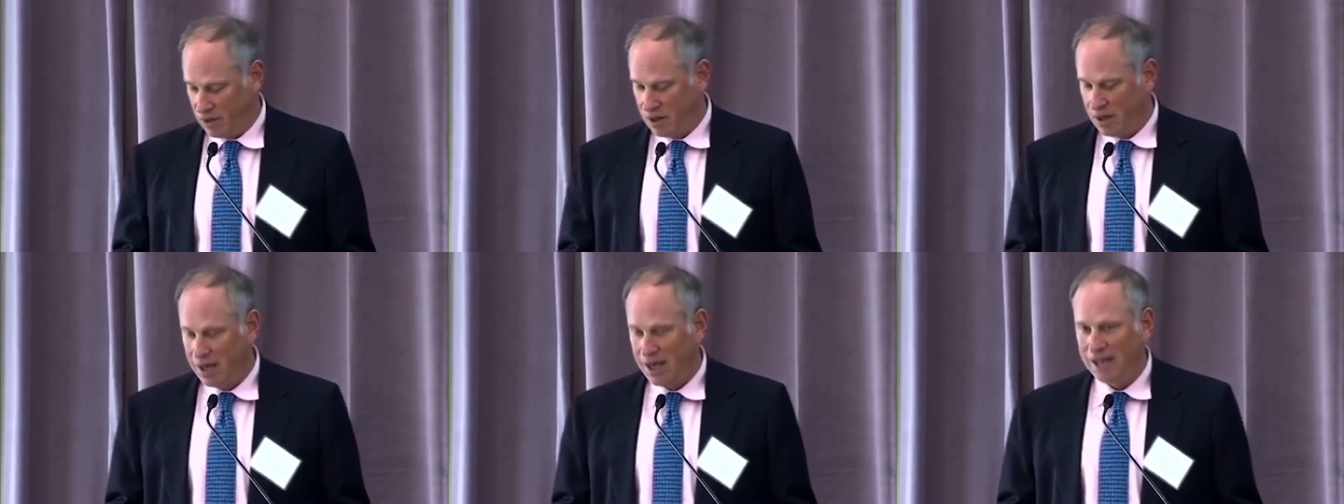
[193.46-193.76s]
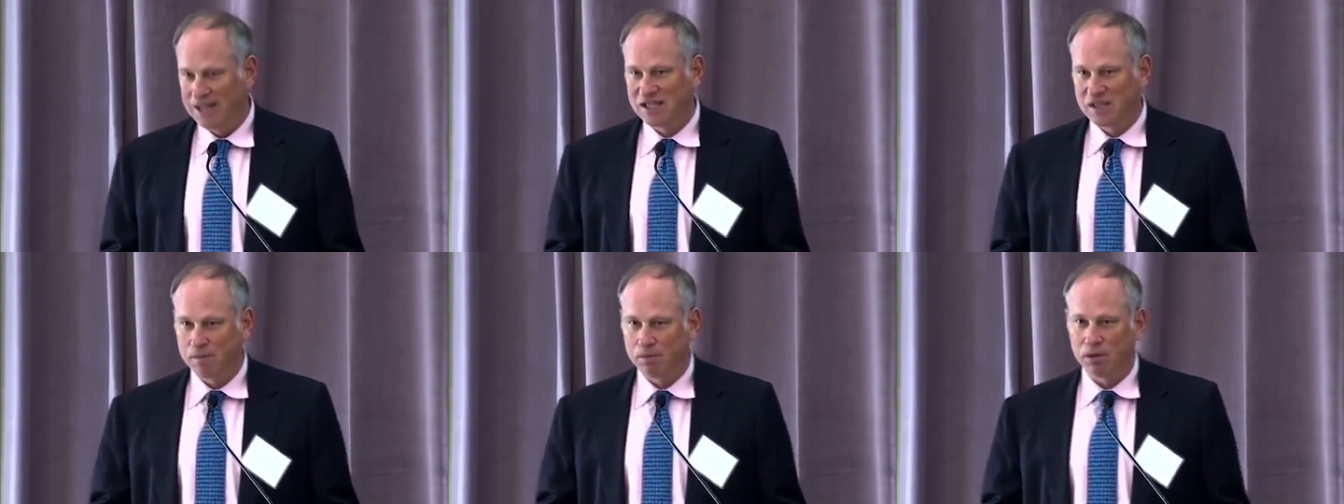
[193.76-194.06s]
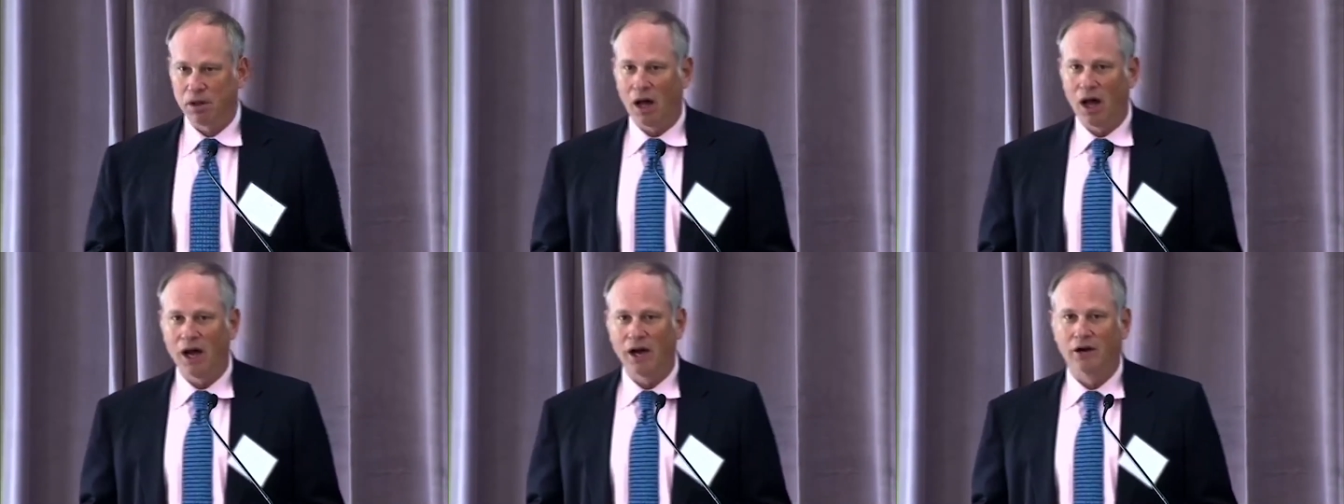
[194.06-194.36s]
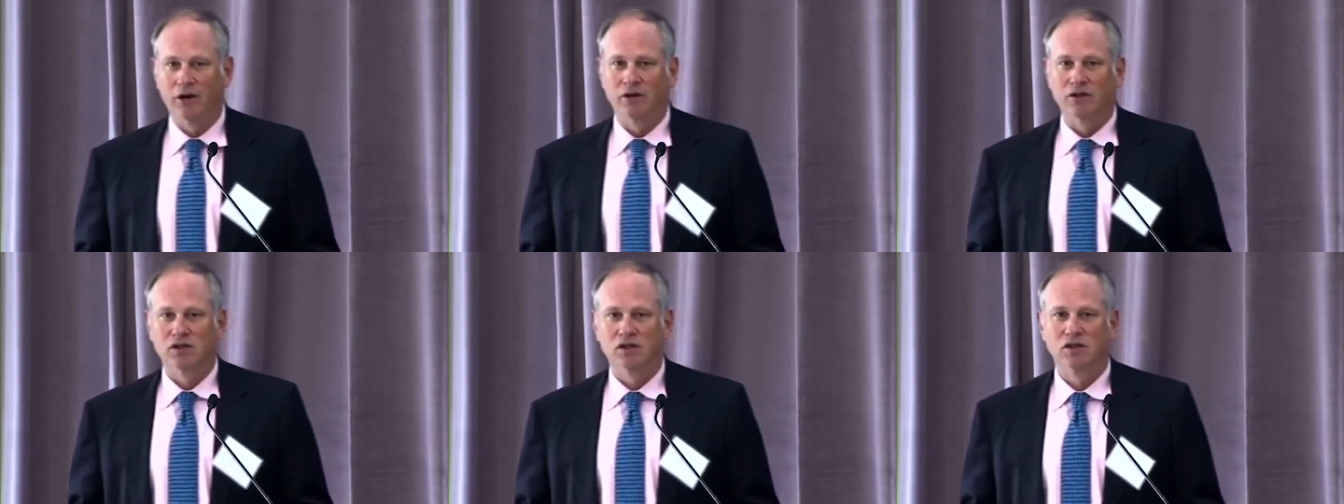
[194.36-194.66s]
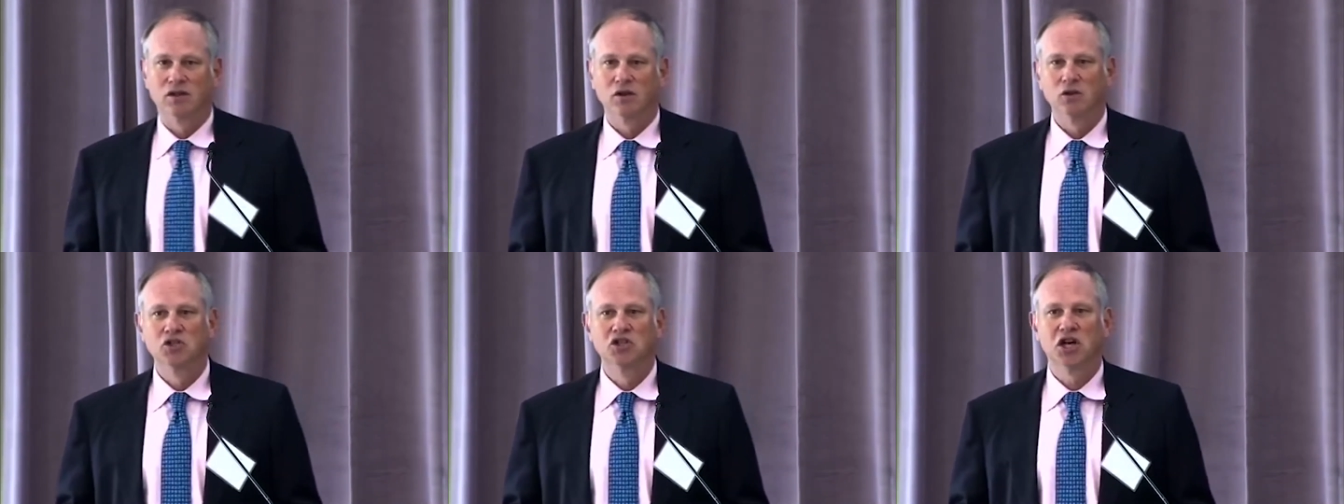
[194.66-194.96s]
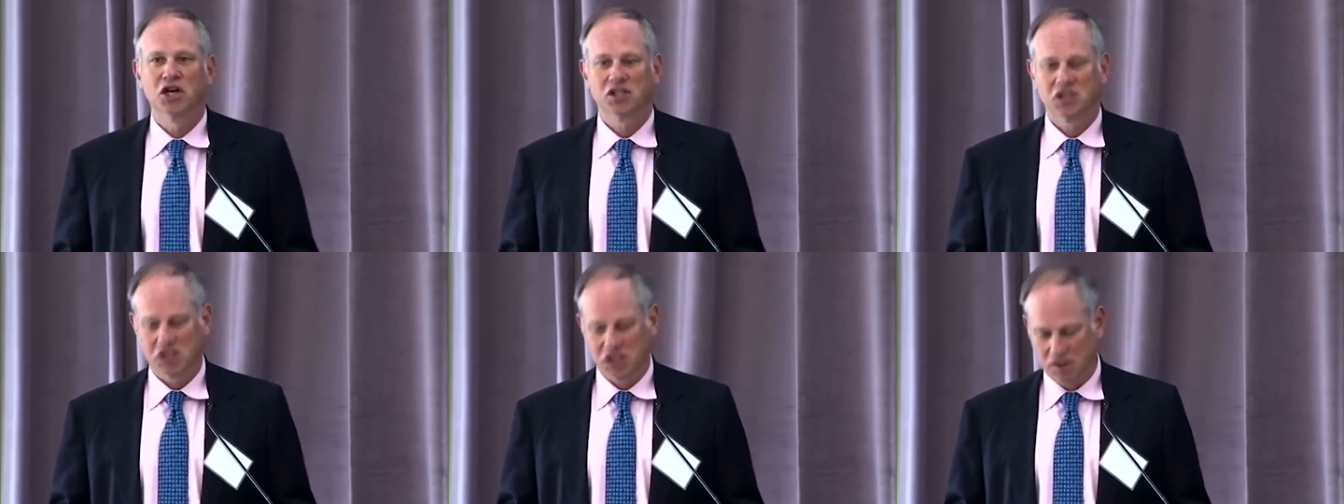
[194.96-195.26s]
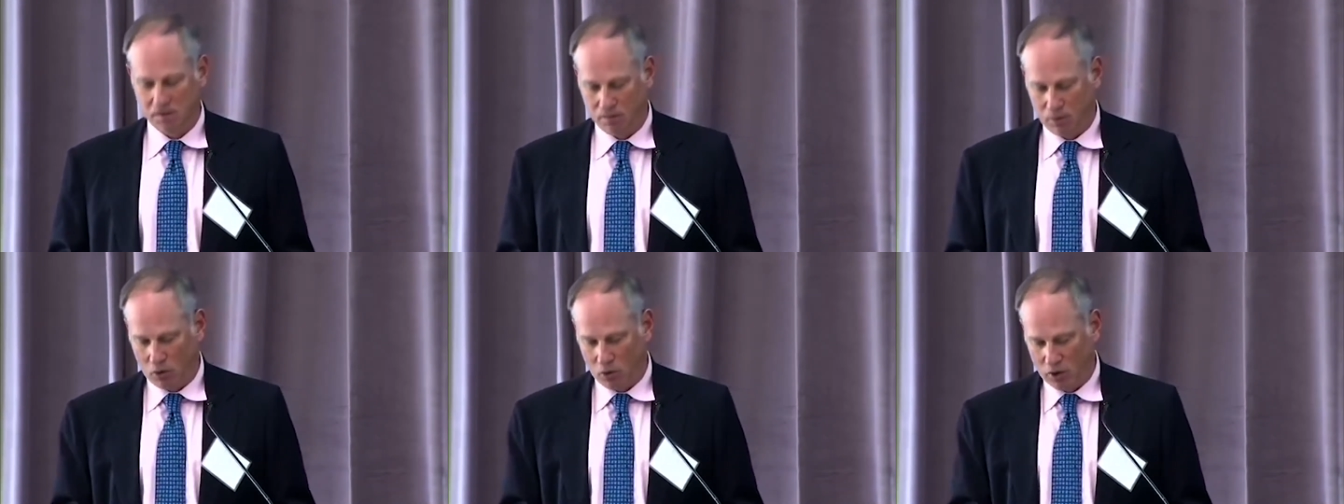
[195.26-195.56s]
And suppliers, they're just as
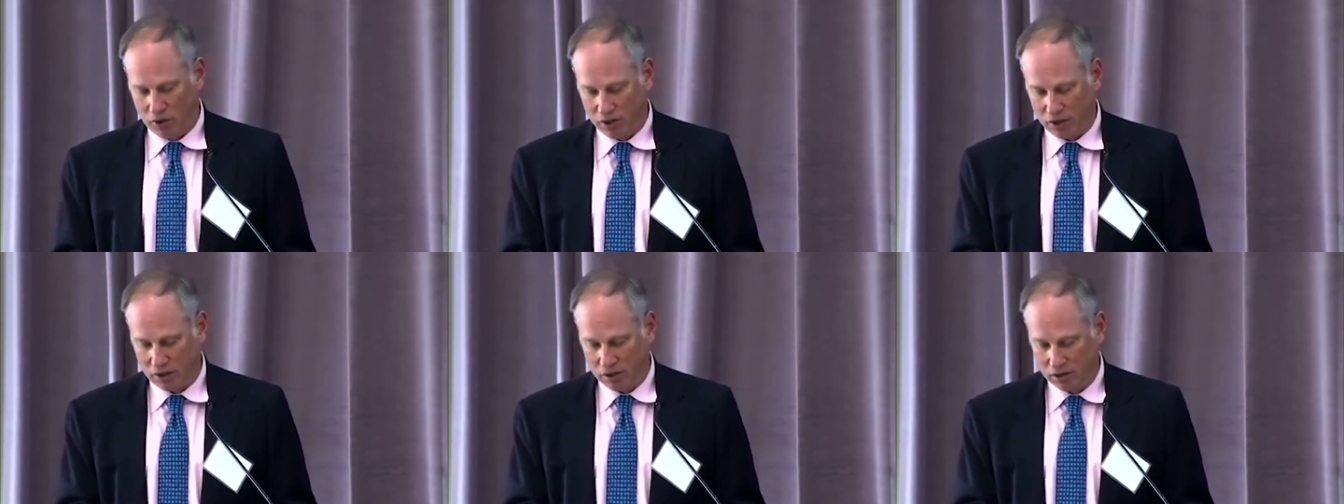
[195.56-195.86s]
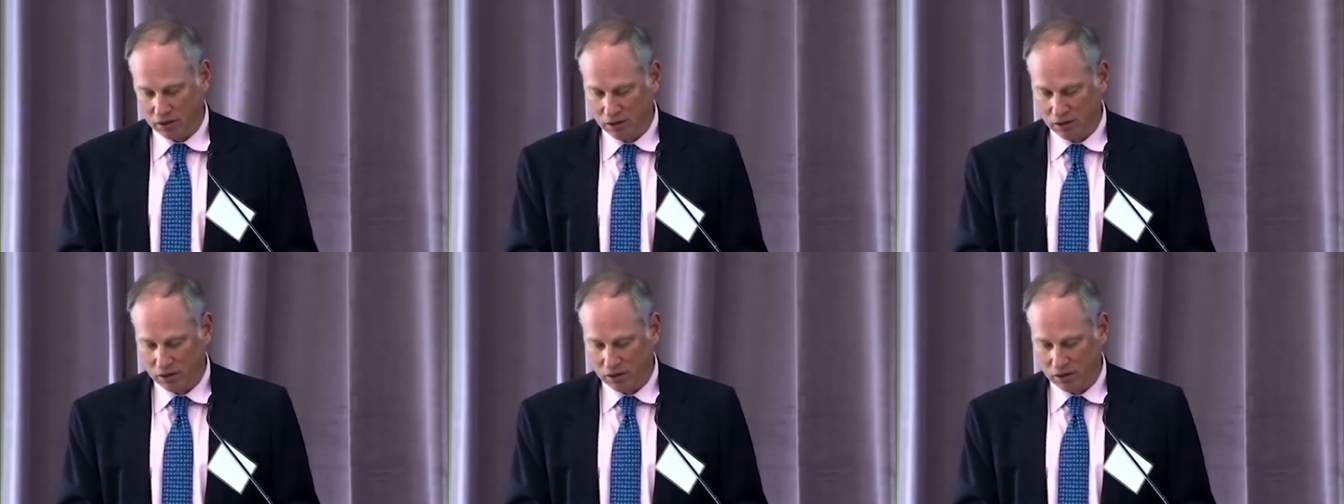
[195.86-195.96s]
important.